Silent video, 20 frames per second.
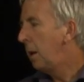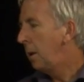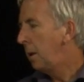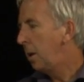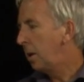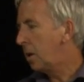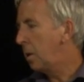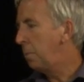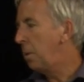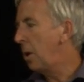
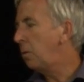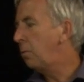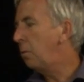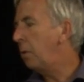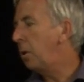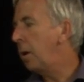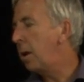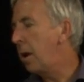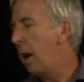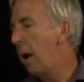Let's suppose we've
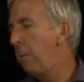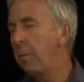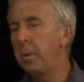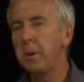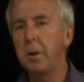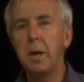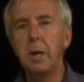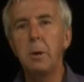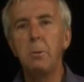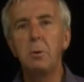got a
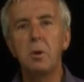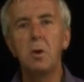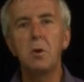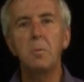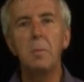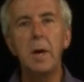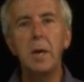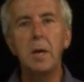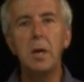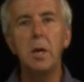company which is
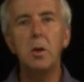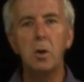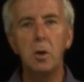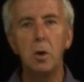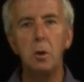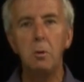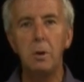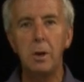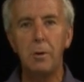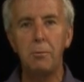making
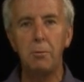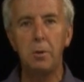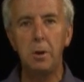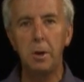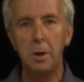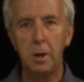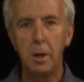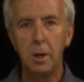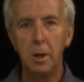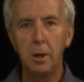two
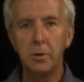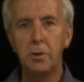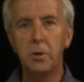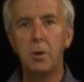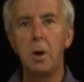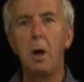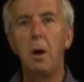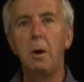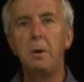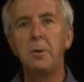different
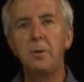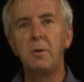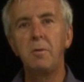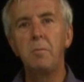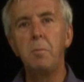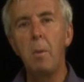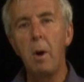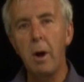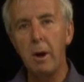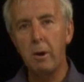styles
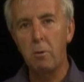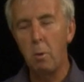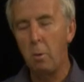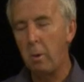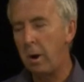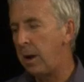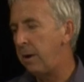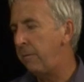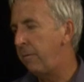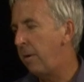of
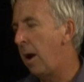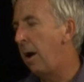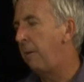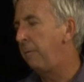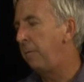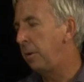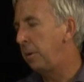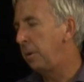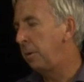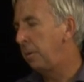microwave
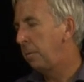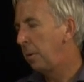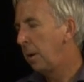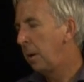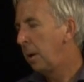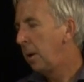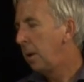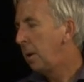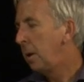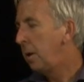oven,
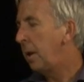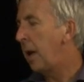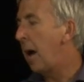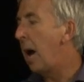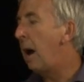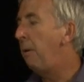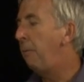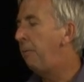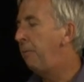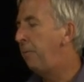the
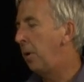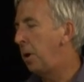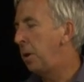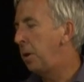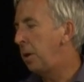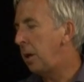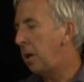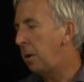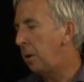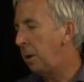alpha
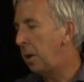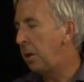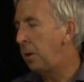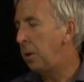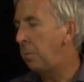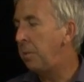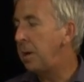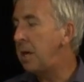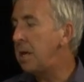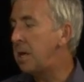
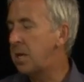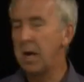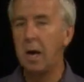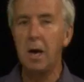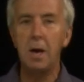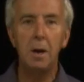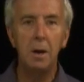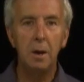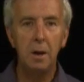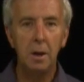and the
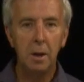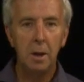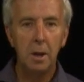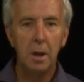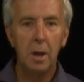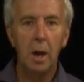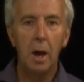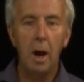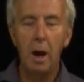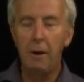beta
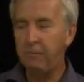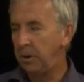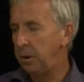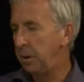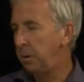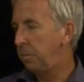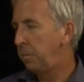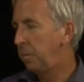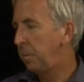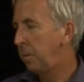
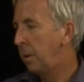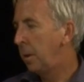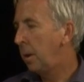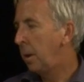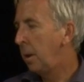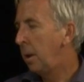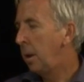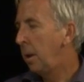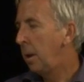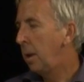oven.
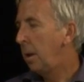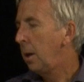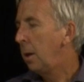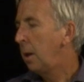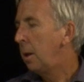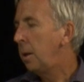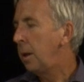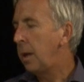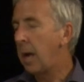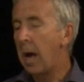
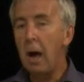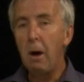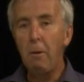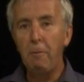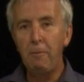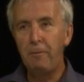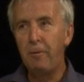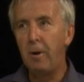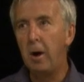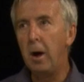The
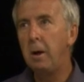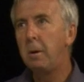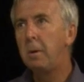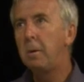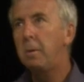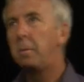alpha